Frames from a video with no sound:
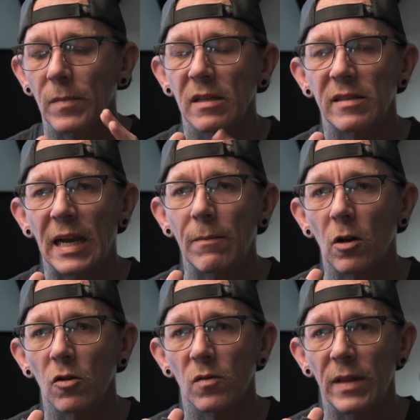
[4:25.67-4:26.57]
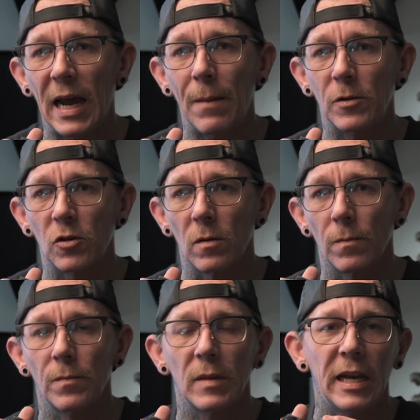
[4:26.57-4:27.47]
Same goes with aperture.
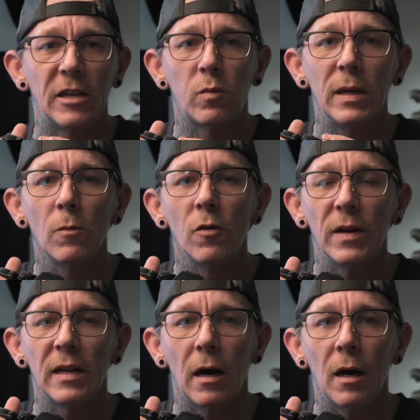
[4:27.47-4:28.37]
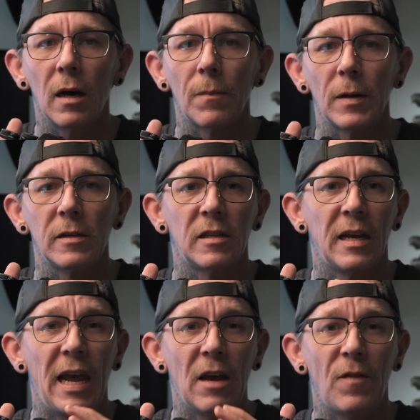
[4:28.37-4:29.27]
As we move it up
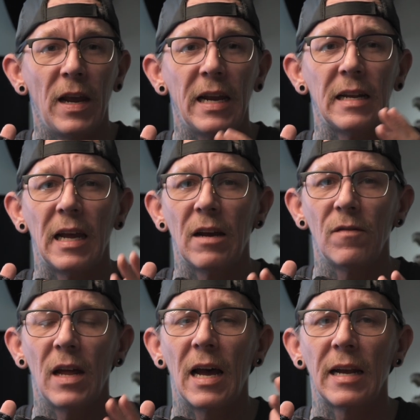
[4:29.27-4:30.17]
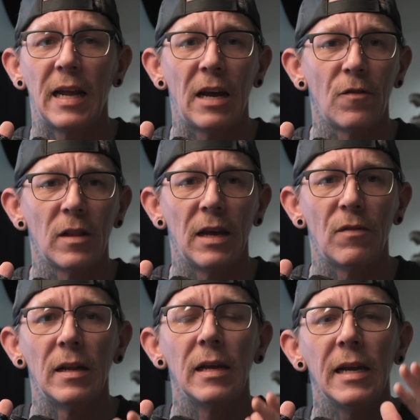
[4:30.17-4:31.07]
to f8, f9,
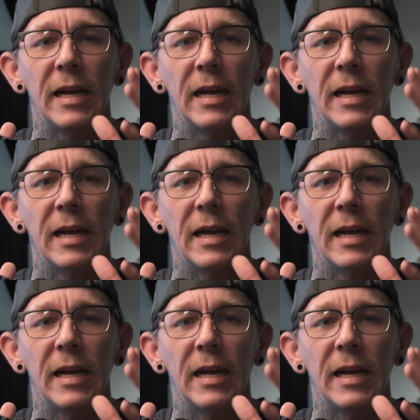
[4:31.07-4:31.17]
f11,